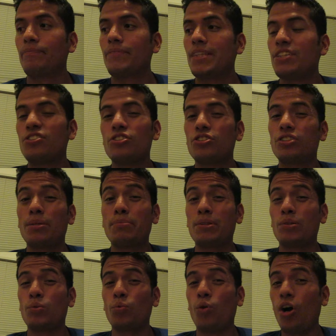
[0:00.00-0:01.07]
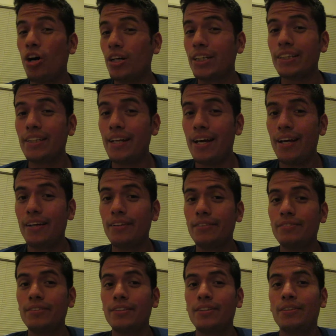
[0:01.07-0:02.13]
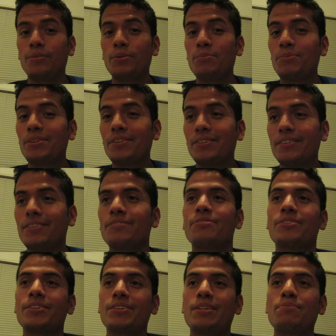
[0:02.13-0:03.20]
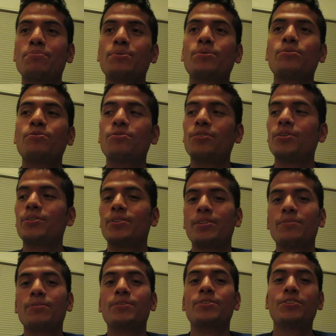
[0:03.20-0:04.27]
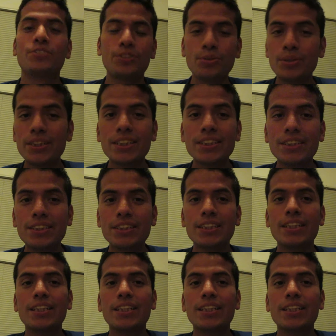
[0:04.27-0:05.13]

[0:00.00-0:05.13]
Is there something wrong in the head of women, for example, who fall in love with their students?